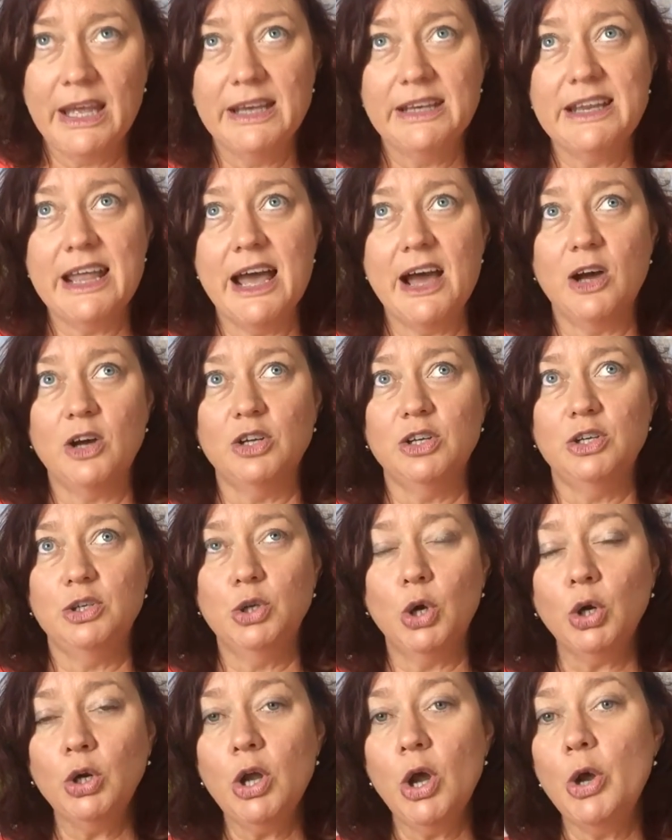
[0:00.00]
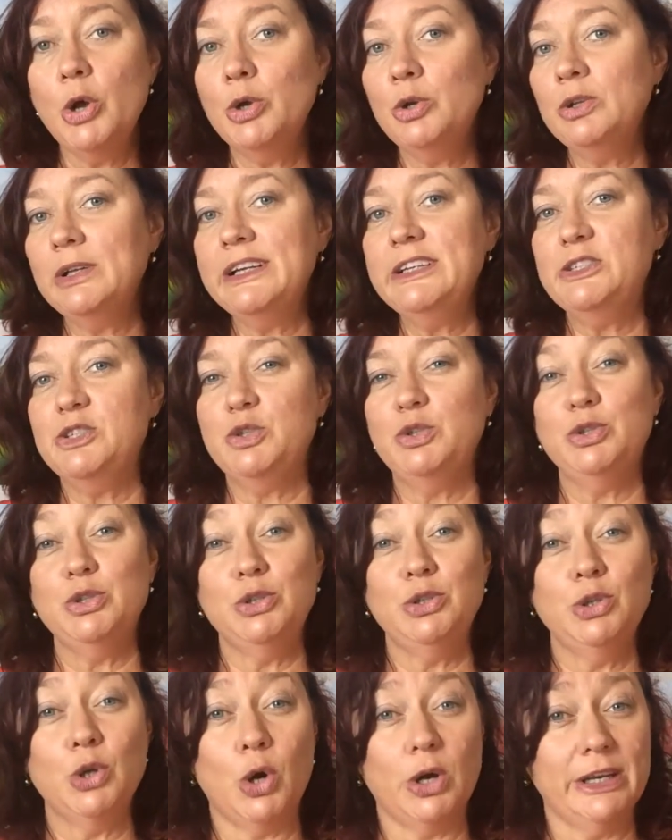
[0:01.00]
Now, not only do you
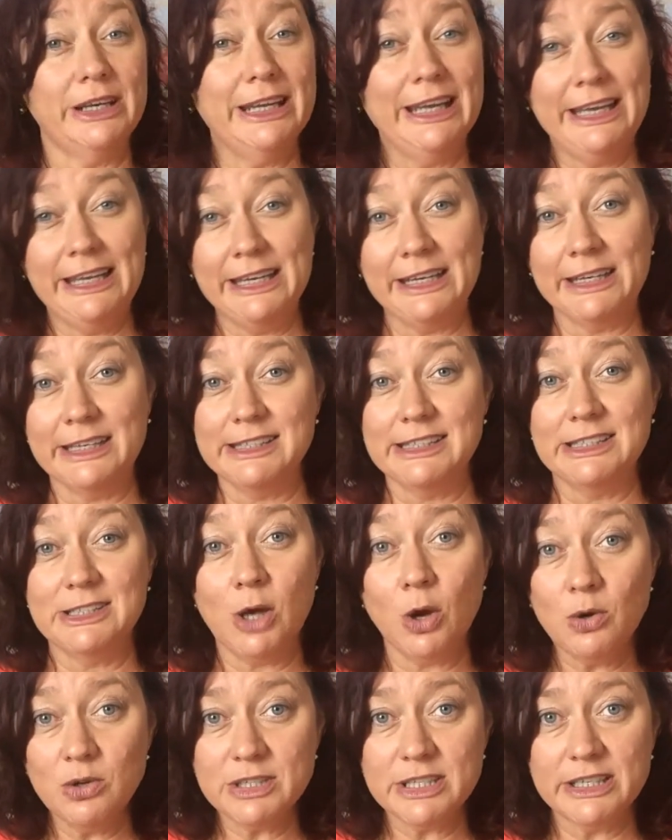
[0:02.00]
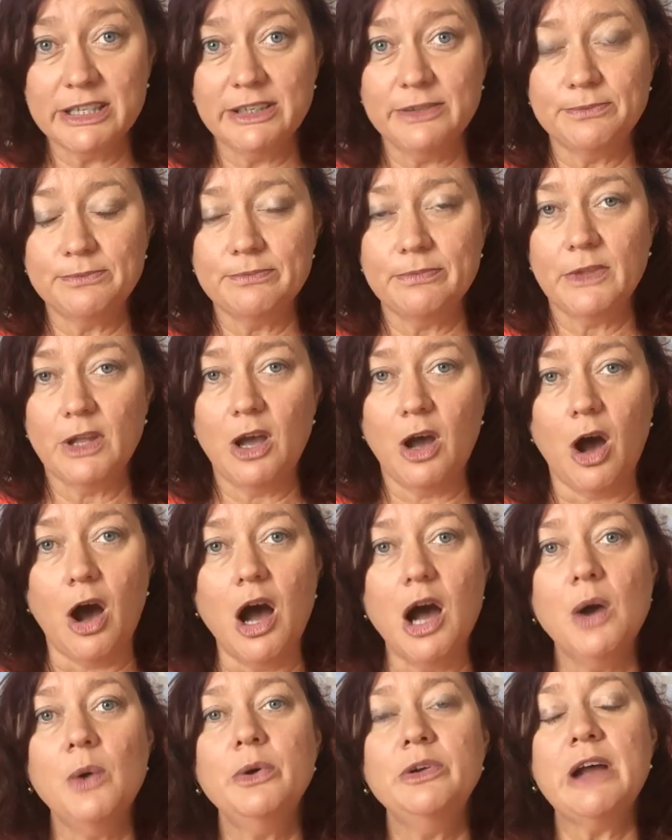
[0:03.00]
not need a consultant,
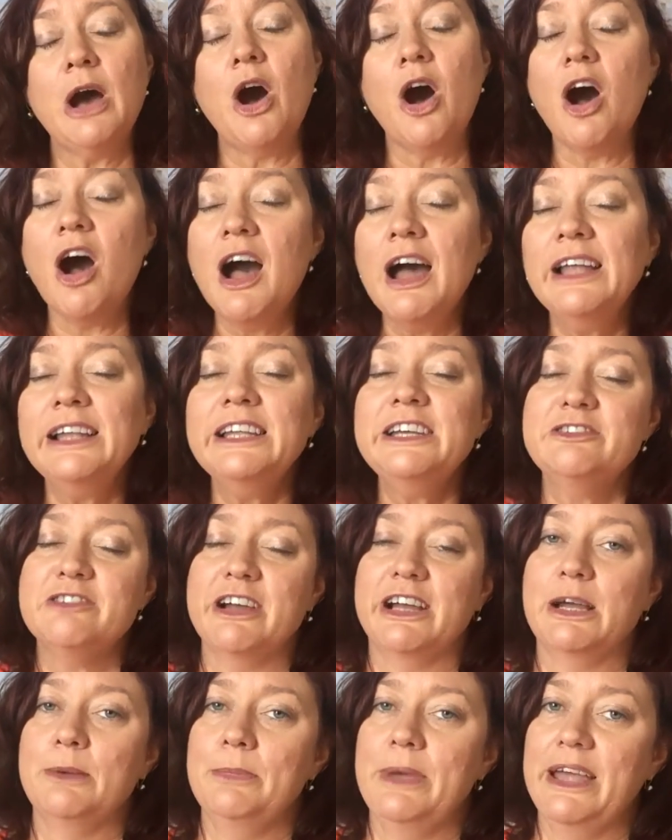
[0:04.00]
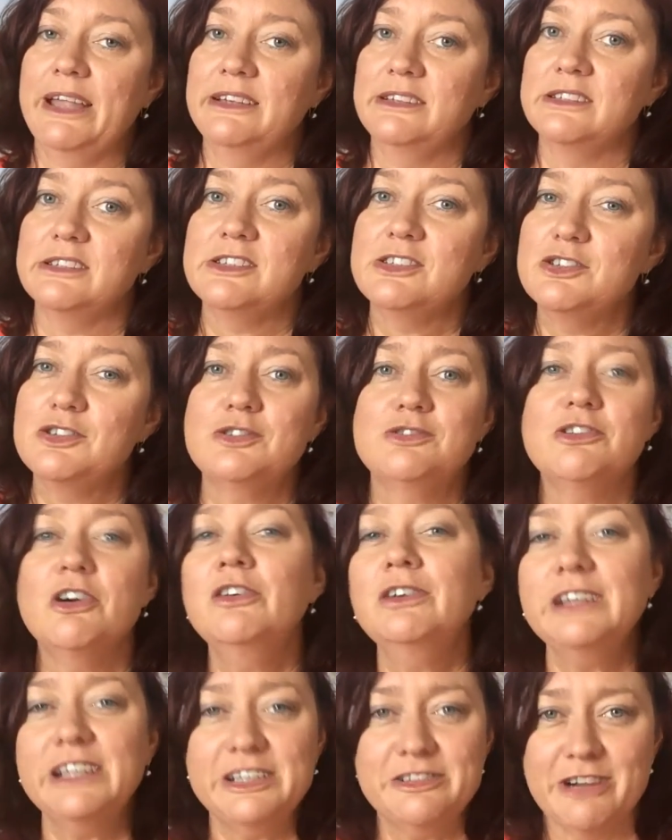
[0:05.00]
I would highly recommend,
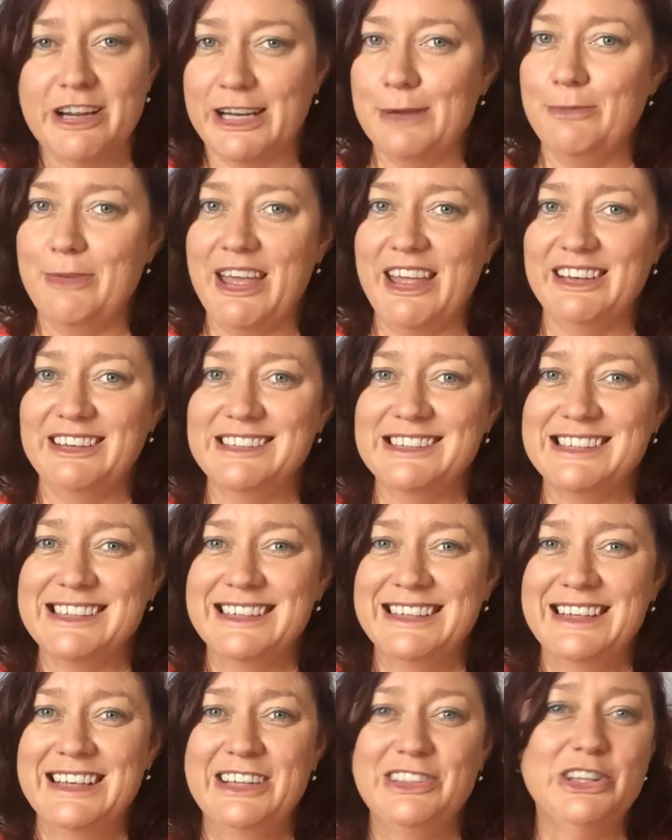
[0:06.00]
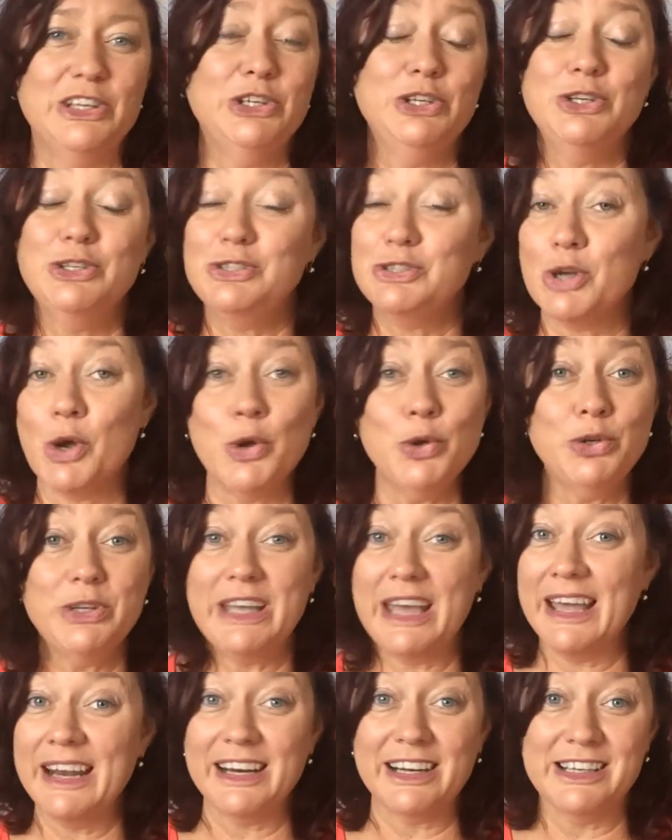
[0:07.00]
strongly recommend, that you don't
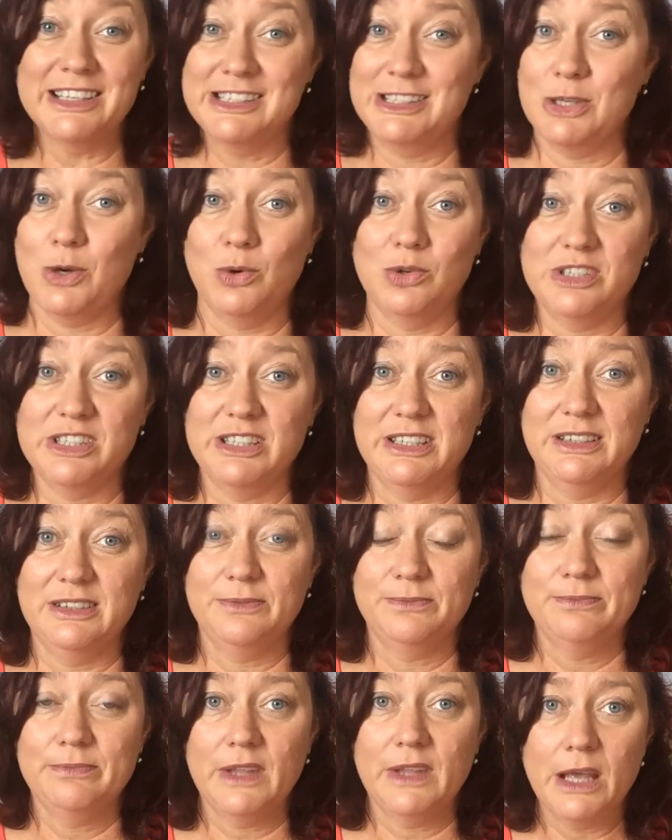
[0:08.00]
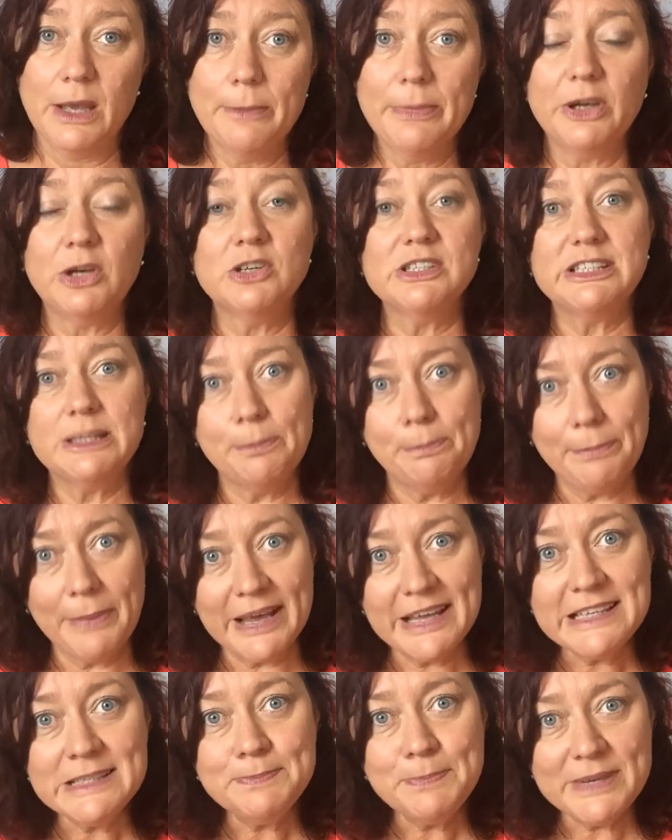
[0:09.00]
get a consultant. Because the
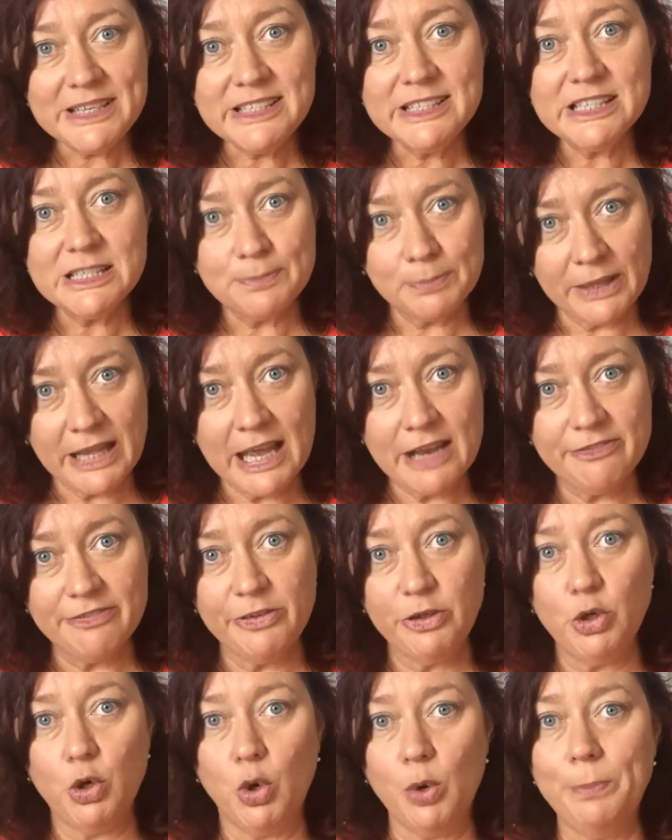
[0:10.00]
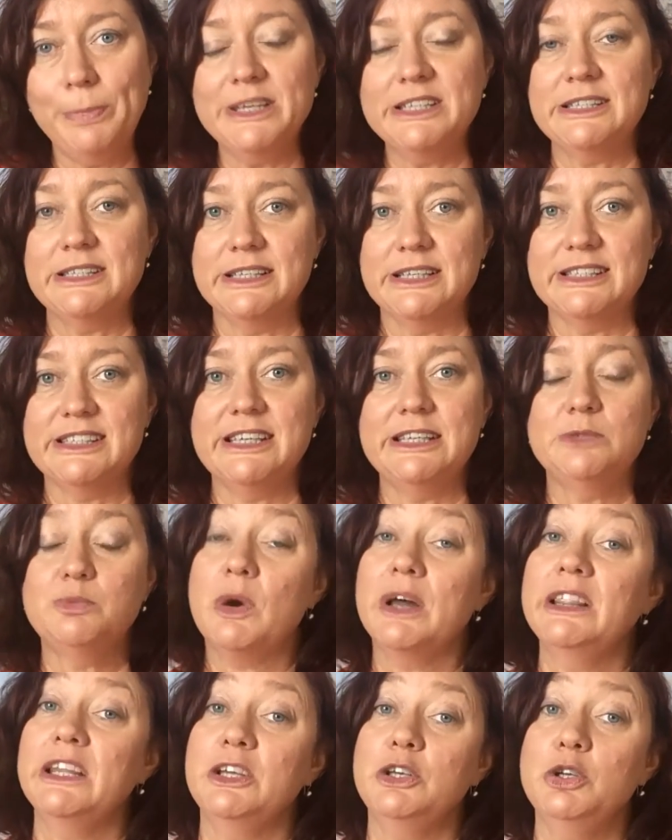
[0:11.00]
best business plan for your business is
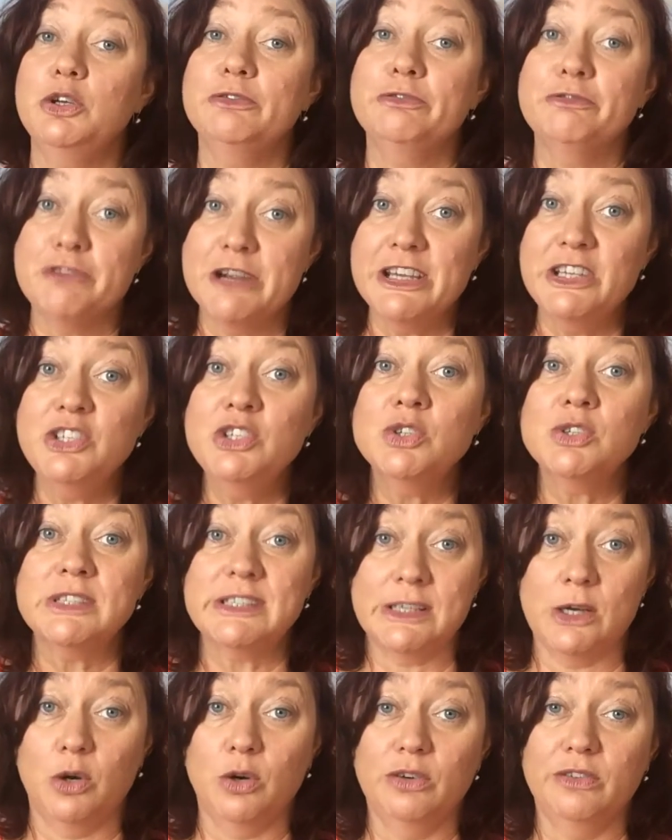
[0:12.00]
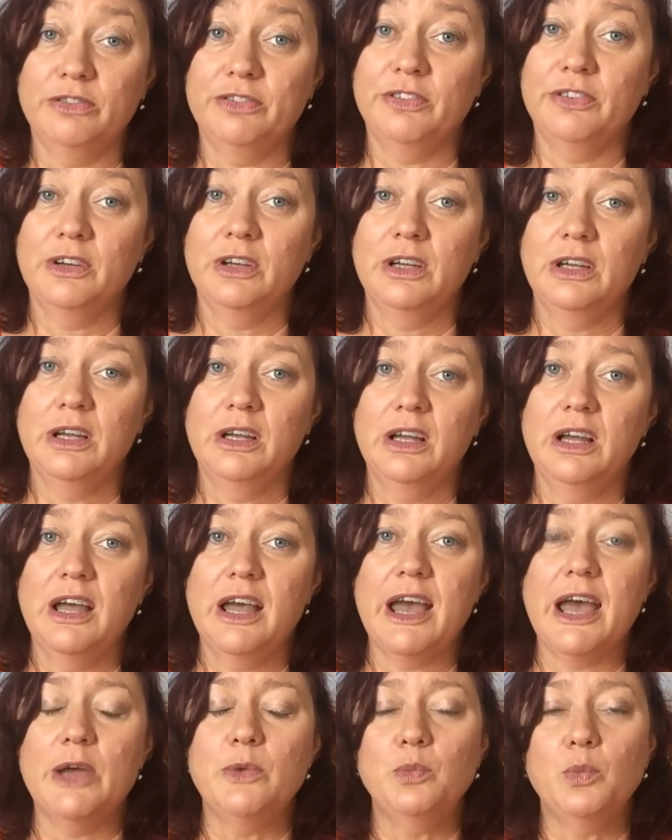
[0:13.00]
one that you've written yourself
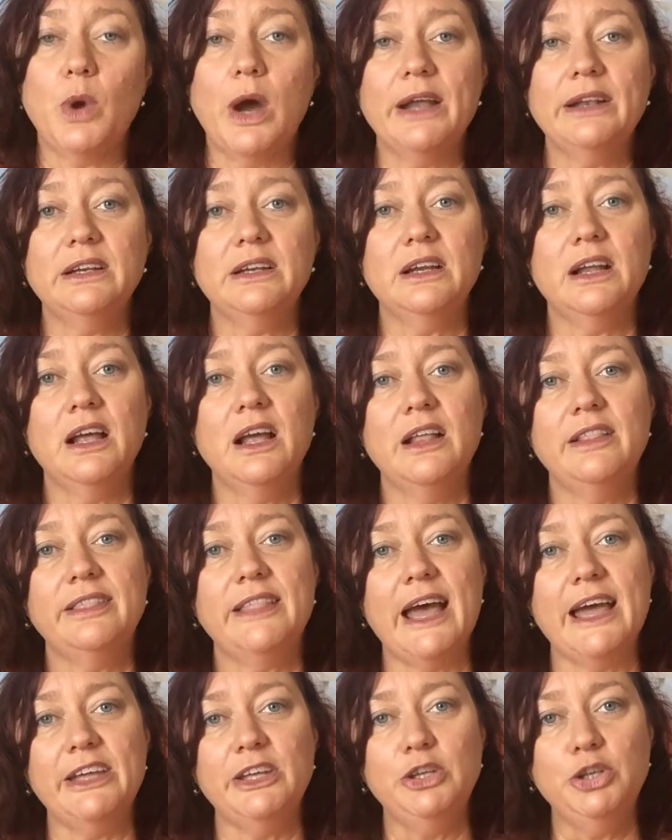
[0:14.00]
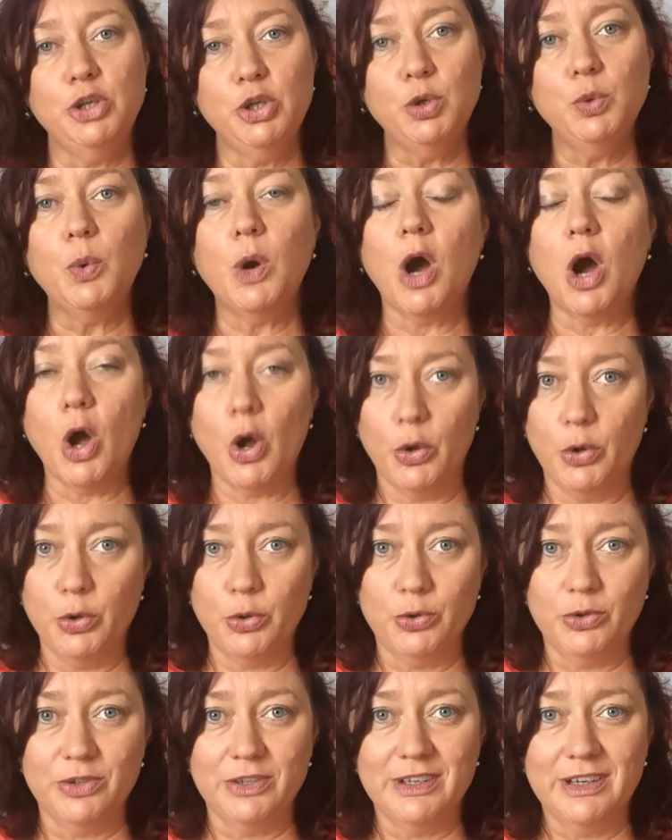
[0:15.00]
and one that you
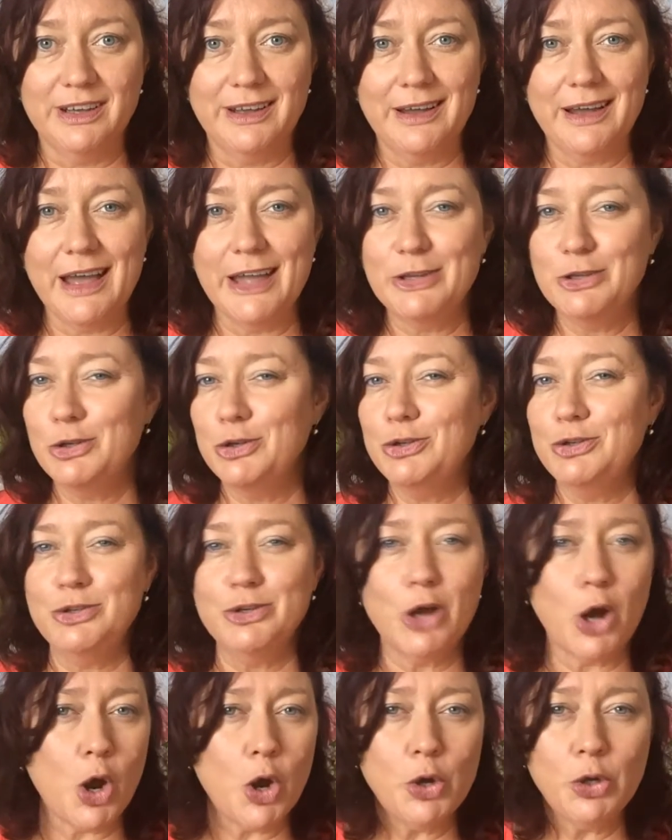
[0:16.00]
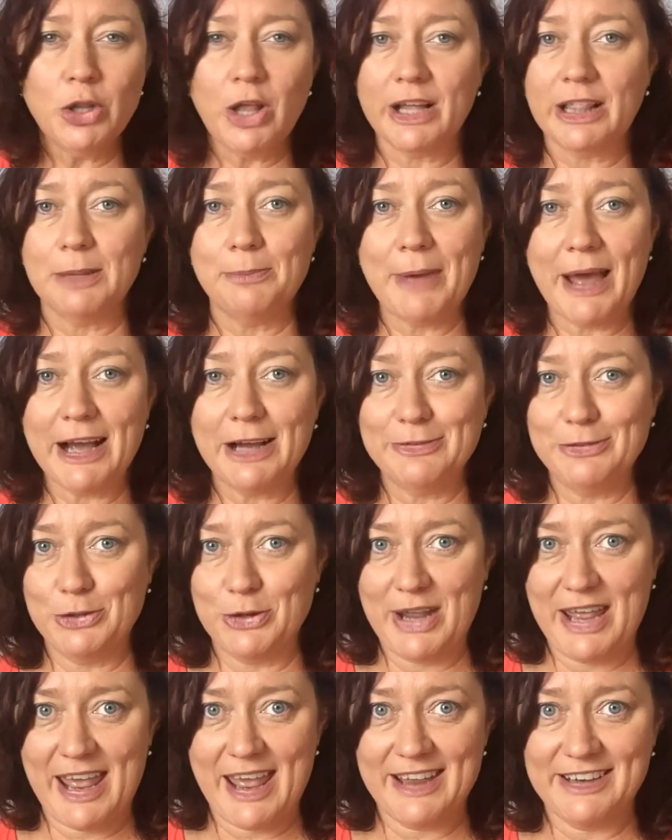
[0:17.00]
own and you know like the back of your
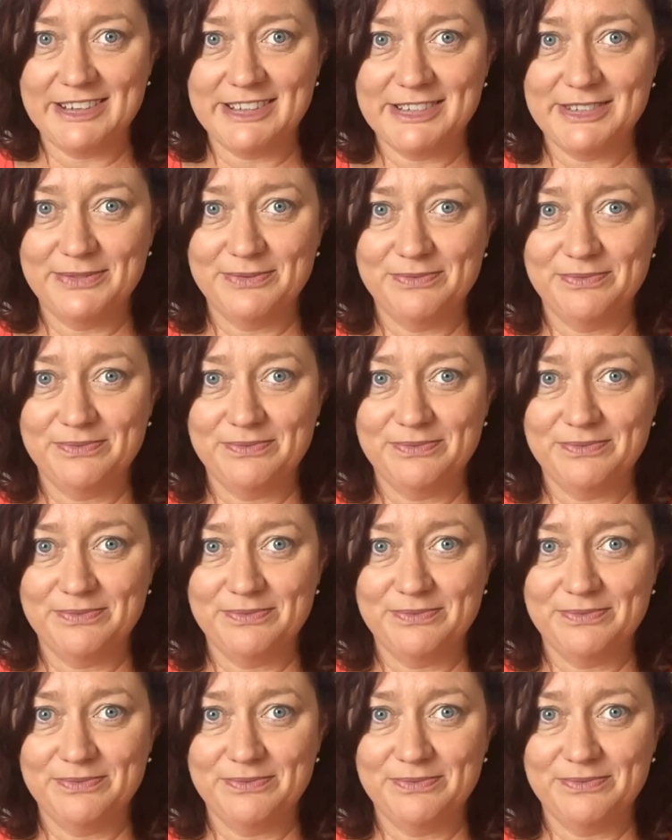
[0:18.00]
hand.